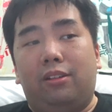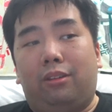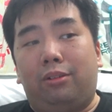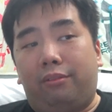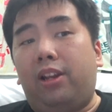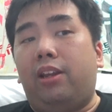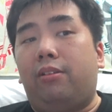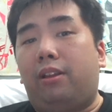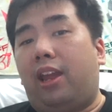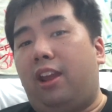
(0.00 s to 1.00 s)
took really
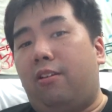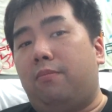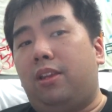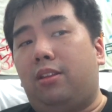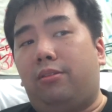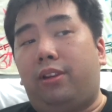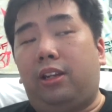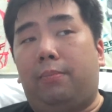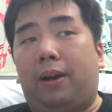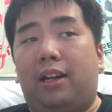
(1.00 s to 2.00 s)
good care of me
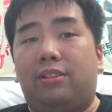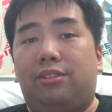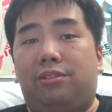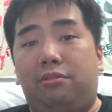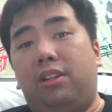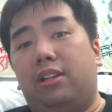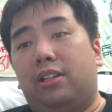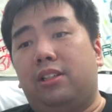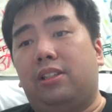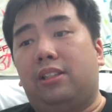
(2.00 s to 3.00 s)
during the past three
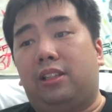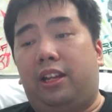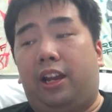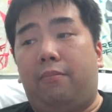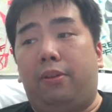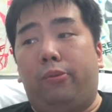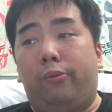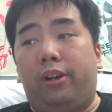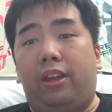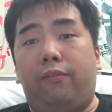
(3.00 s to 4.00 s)
years that I've
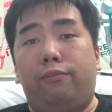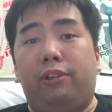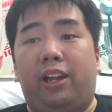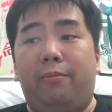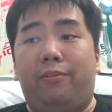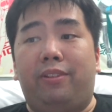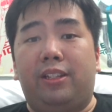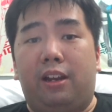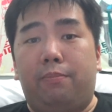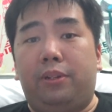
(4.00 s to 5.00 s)
been working full-time with
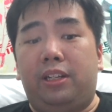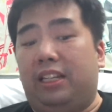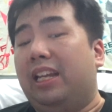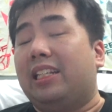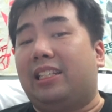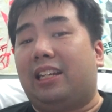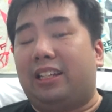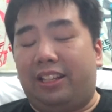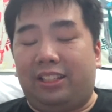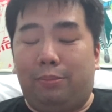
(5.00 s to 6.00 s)
this company. Yes,
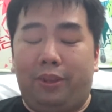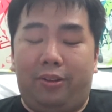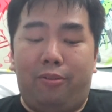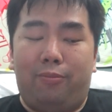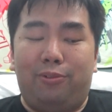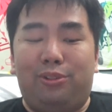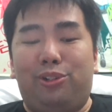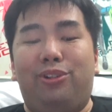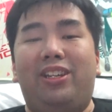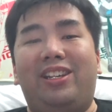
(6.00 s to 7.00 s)
it's been almost
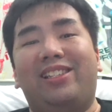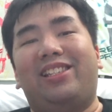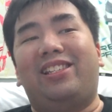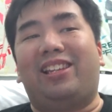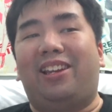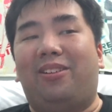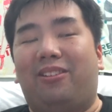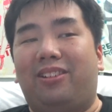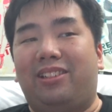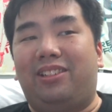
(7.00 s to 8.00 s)
three years since I
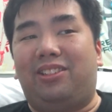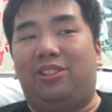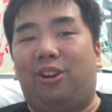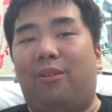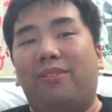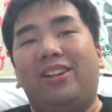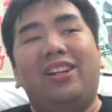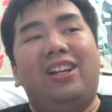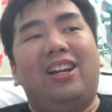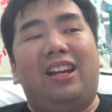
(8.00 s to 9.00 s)
got this job,
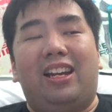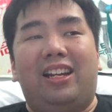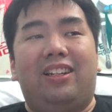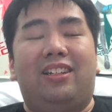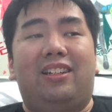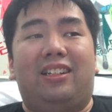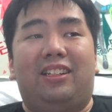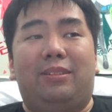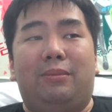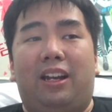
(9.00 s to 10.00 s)
and
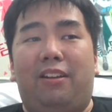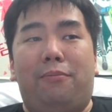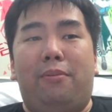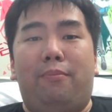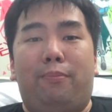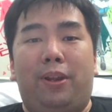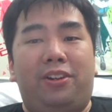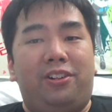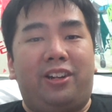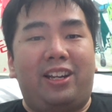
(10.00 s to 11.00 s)
um, I have been
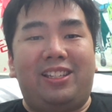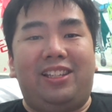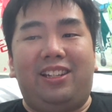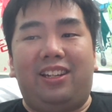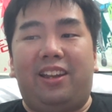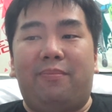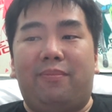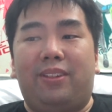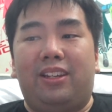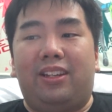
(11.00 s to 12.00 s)
patronizing
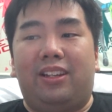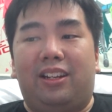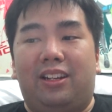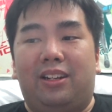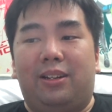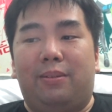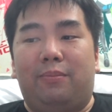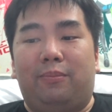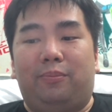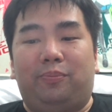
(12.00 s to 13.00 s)
them
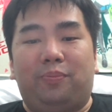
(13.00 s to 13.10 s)
um,